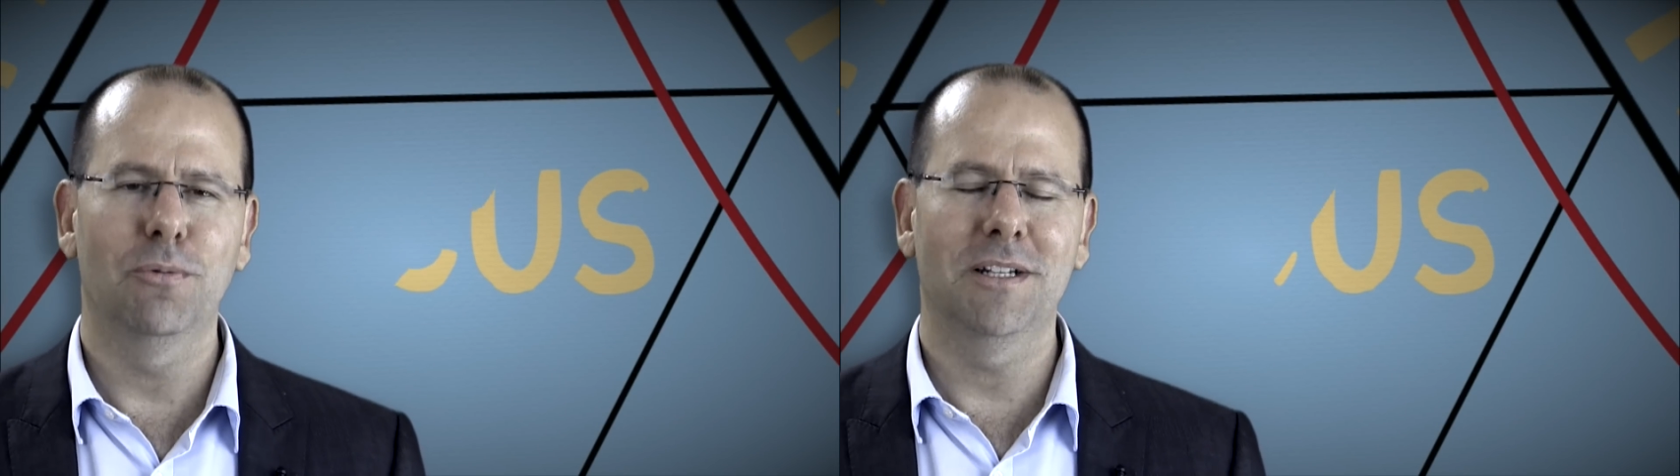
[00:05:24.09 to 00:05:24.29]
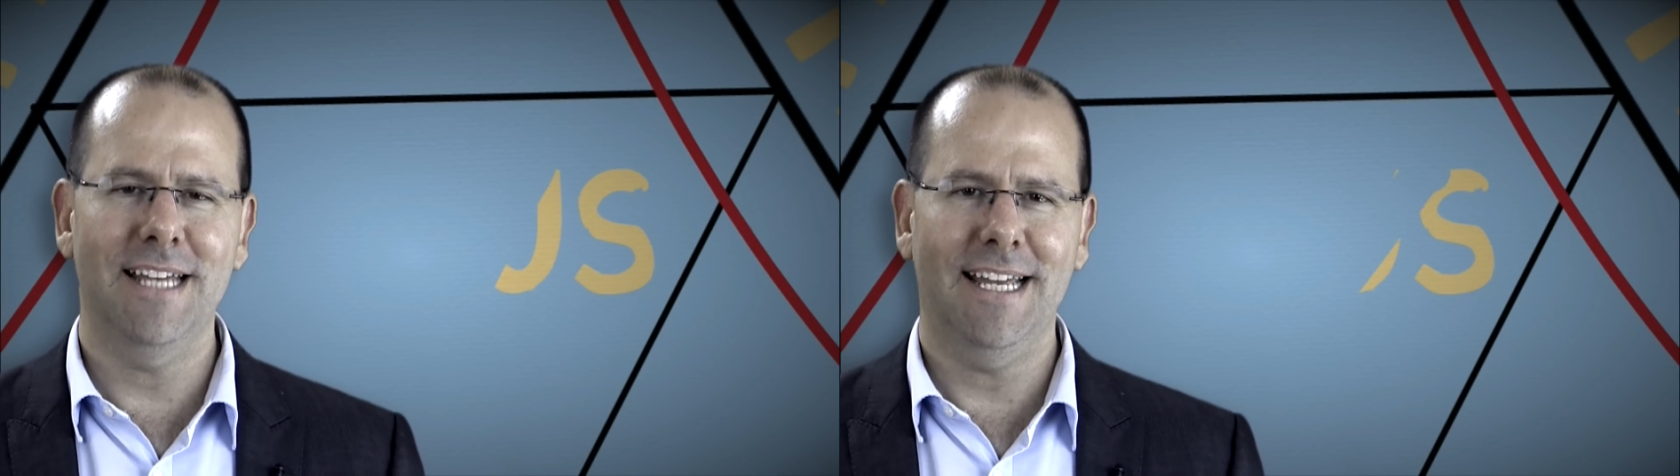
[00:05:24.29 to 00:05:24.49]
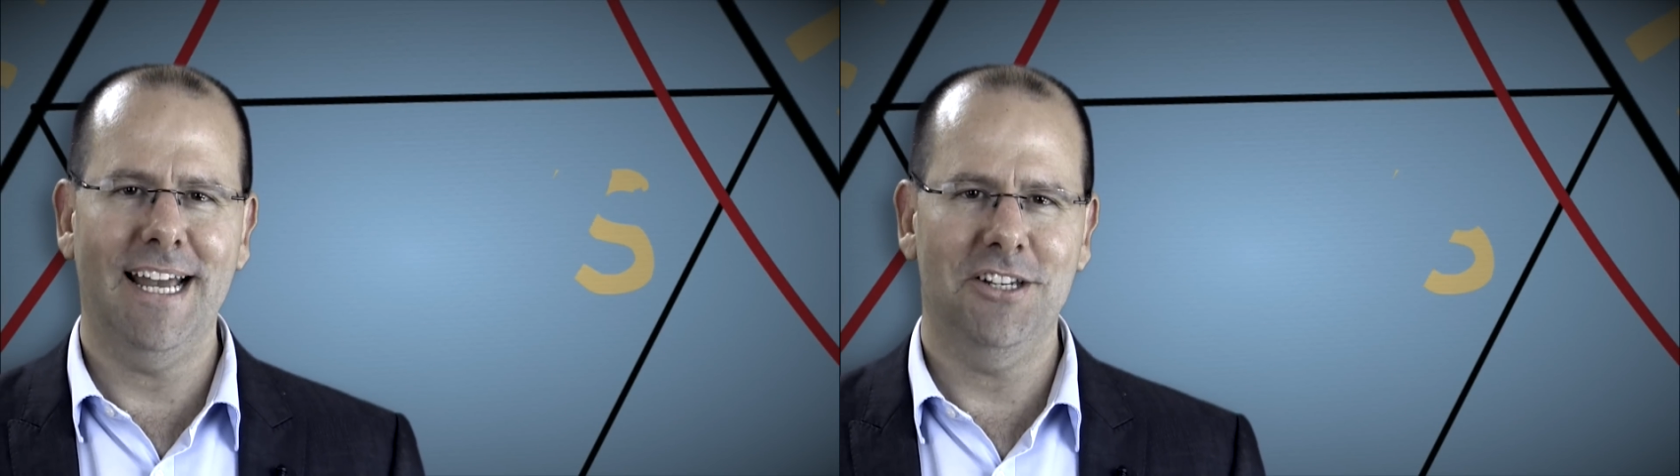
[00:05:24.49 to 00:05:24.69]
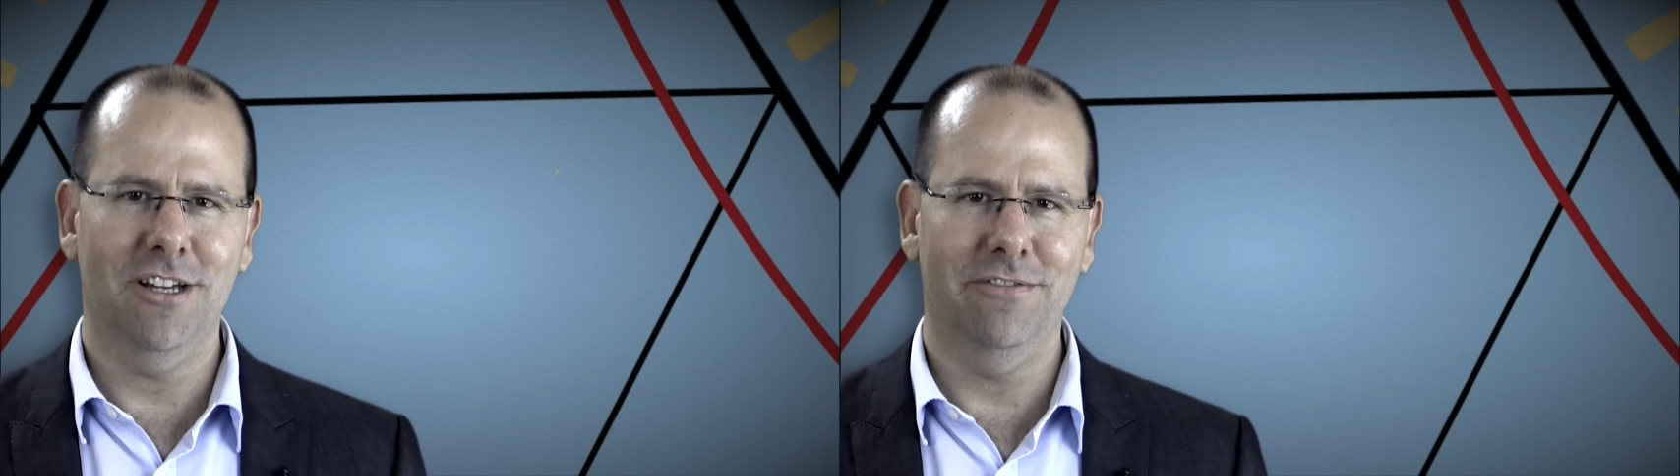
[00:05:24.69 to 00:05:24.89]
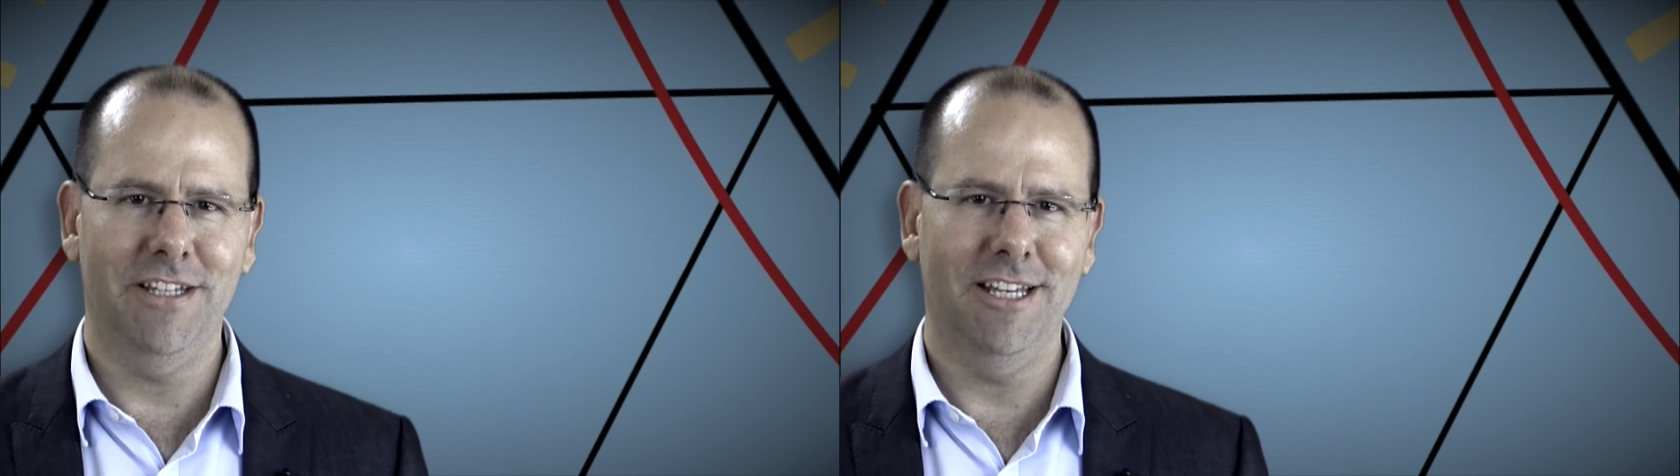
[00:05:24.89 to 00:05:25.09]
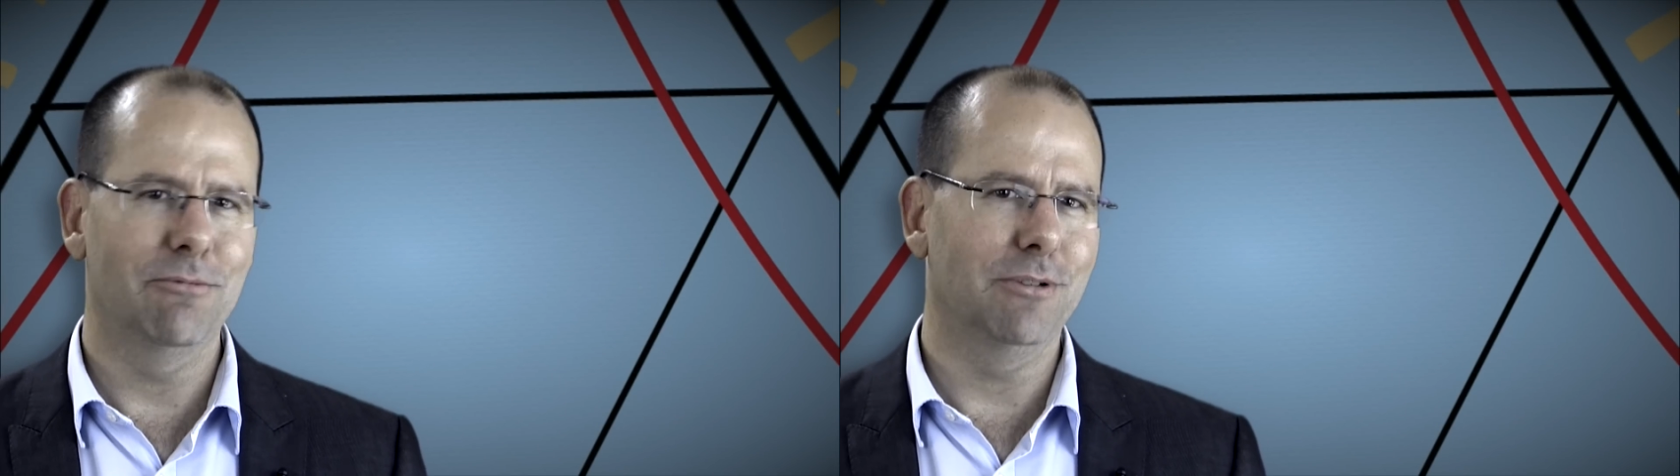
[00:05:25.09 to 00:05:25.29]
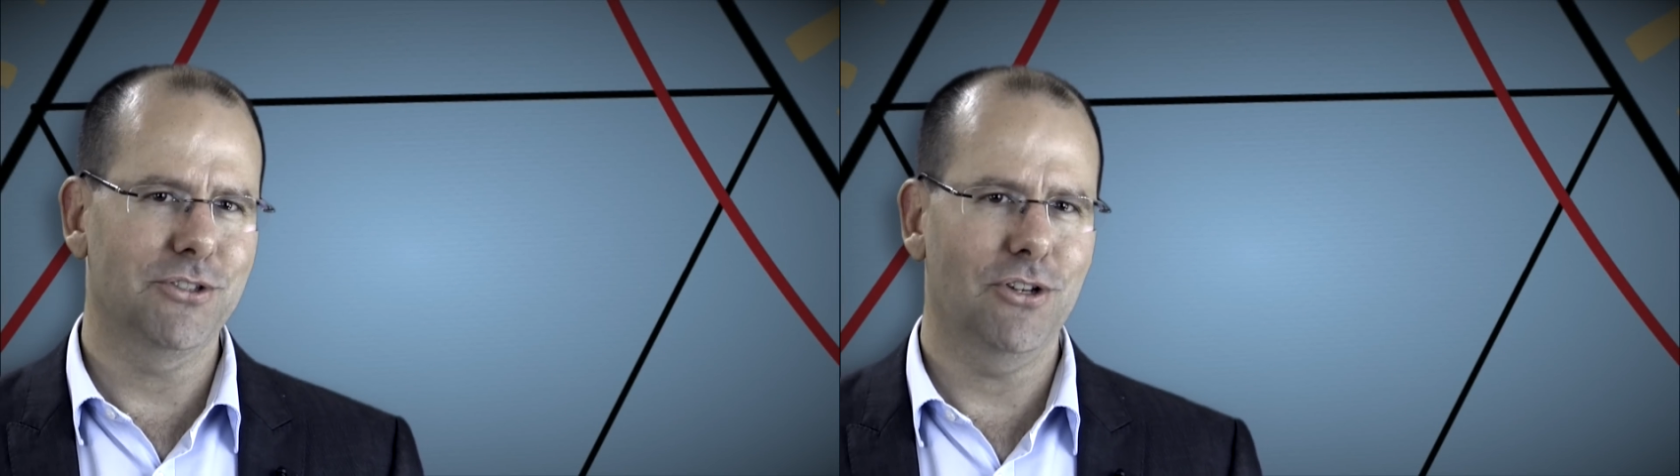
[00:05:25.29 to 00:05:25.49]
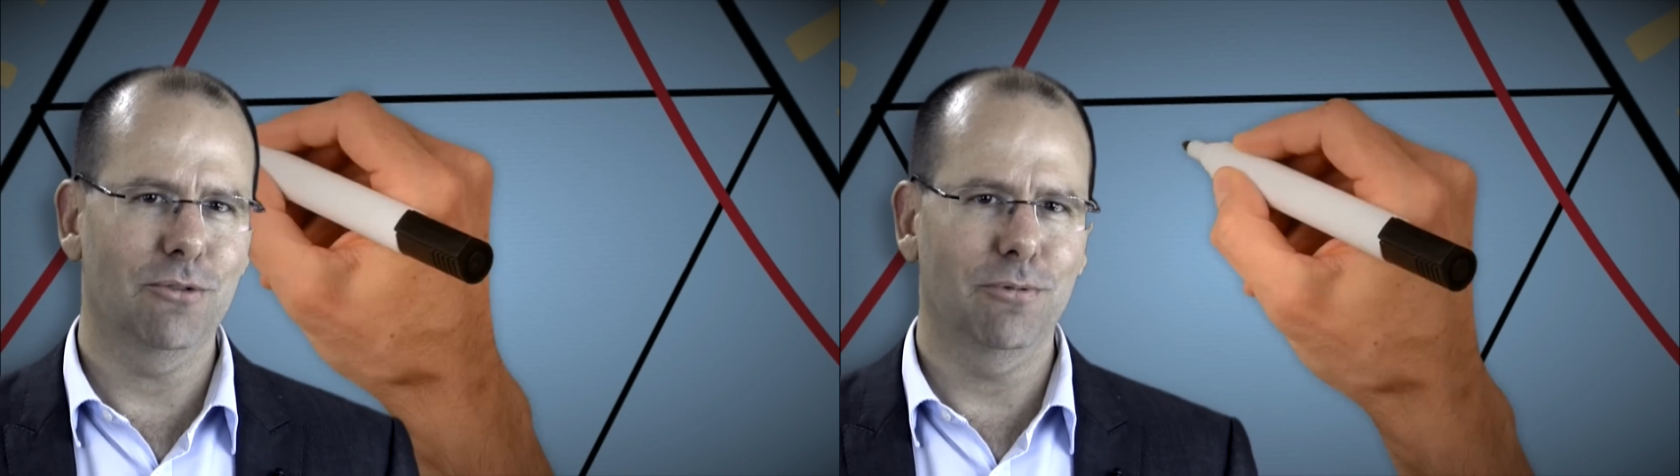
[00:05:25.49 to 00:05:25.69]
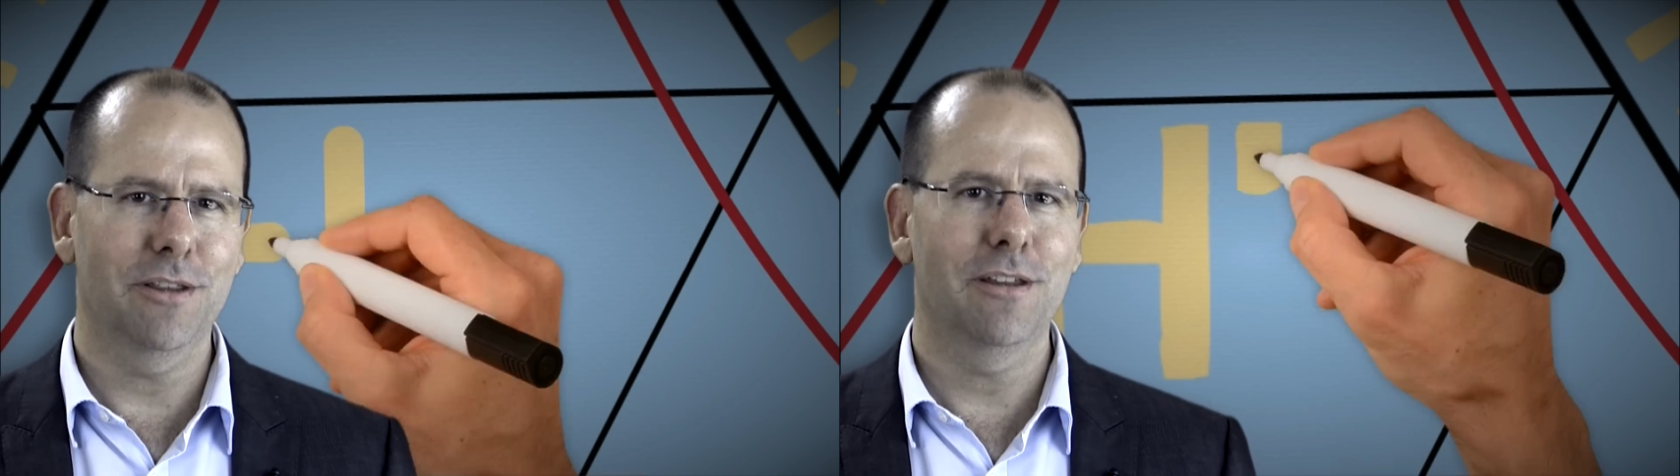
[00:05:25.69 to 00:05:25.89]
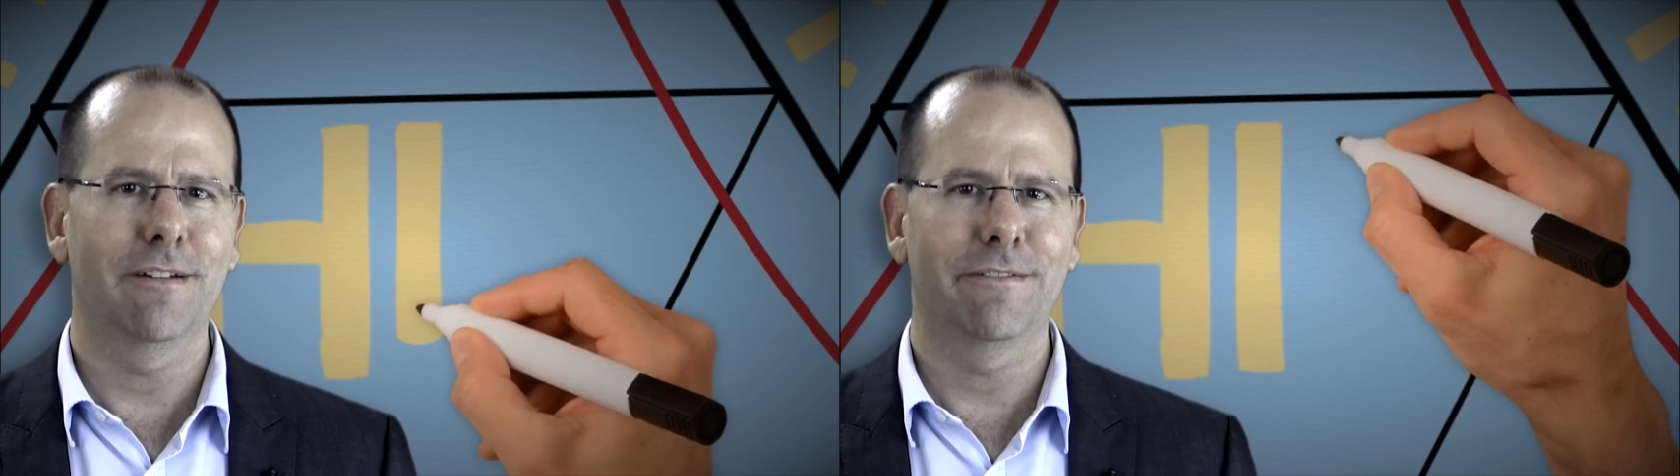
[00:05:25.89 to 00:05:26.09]
We'll take HIV and we'll start
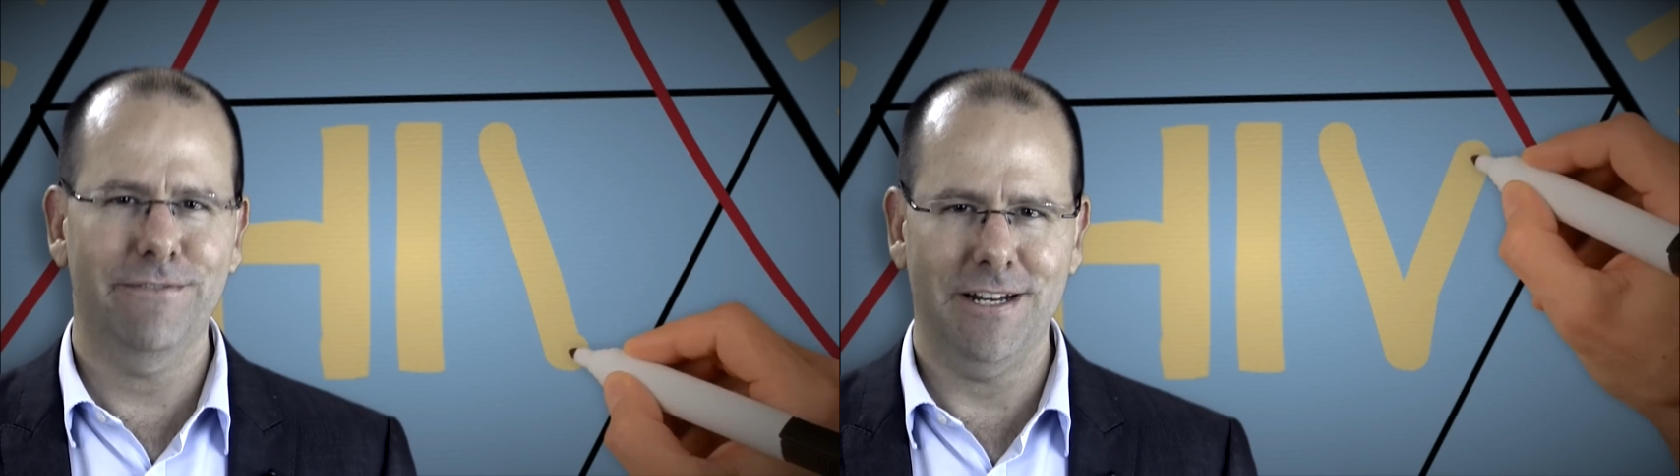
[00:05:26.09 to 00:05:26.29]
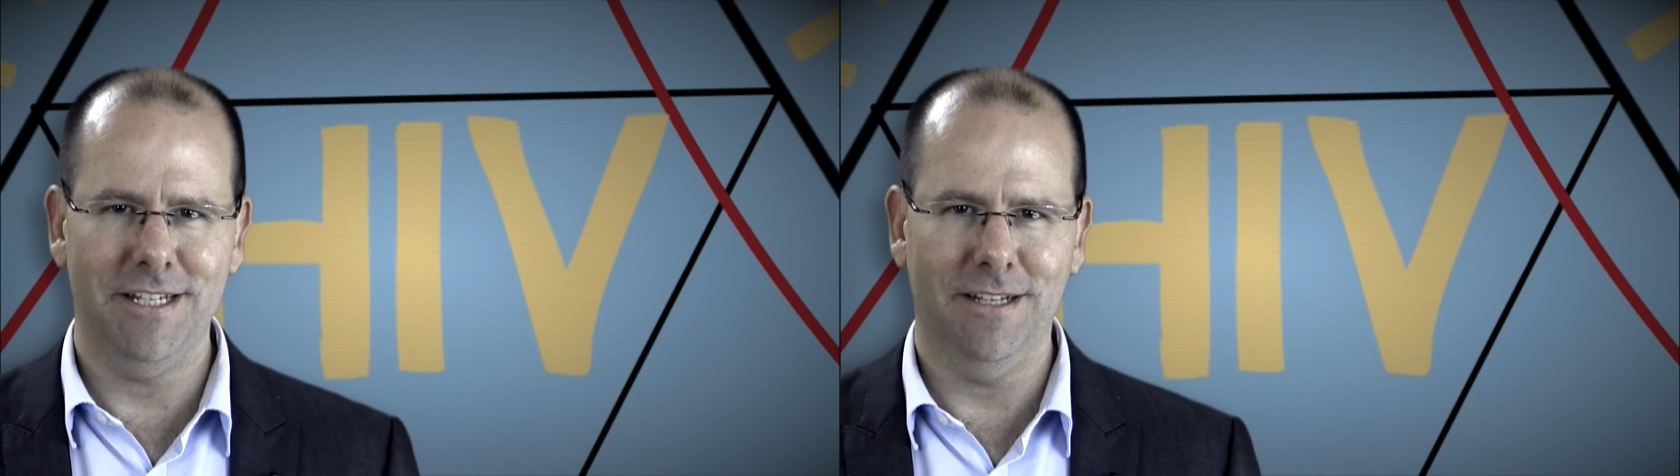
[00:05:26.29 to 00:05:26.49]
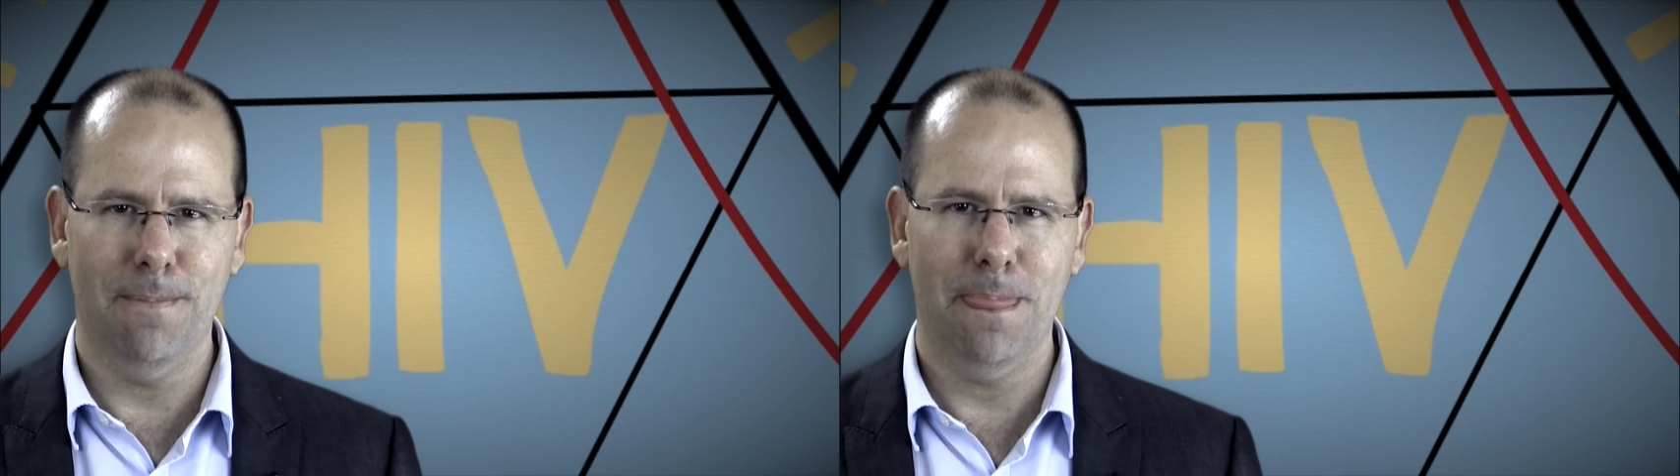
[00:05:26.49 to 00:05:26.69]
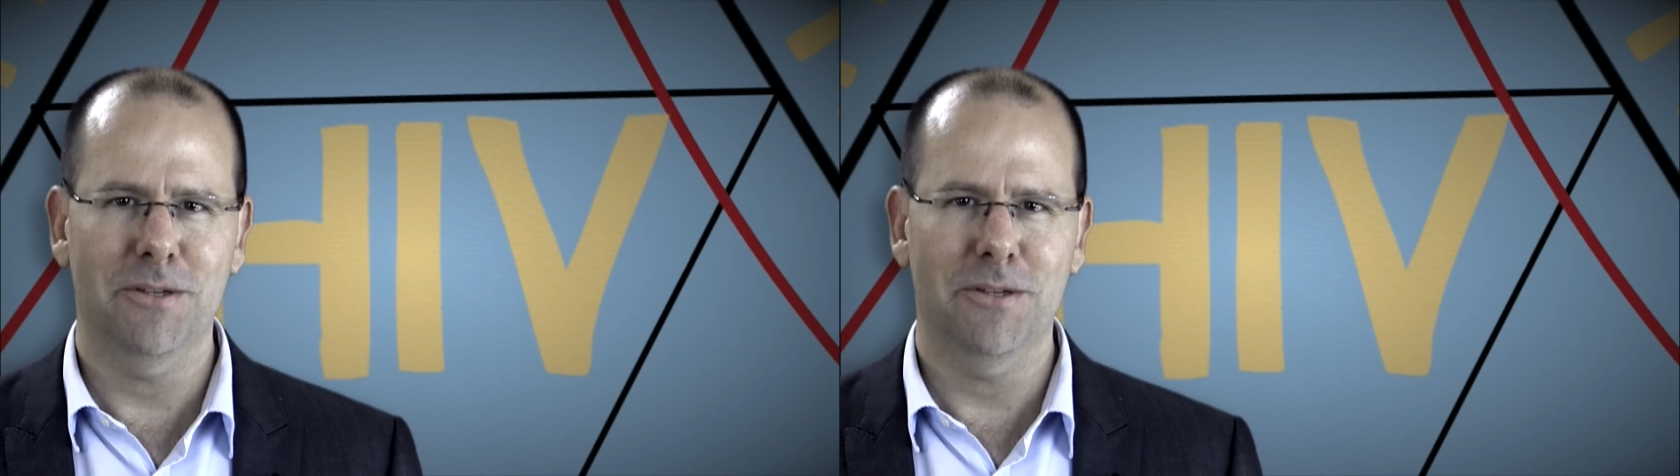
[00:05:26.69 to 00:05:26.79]
with funding.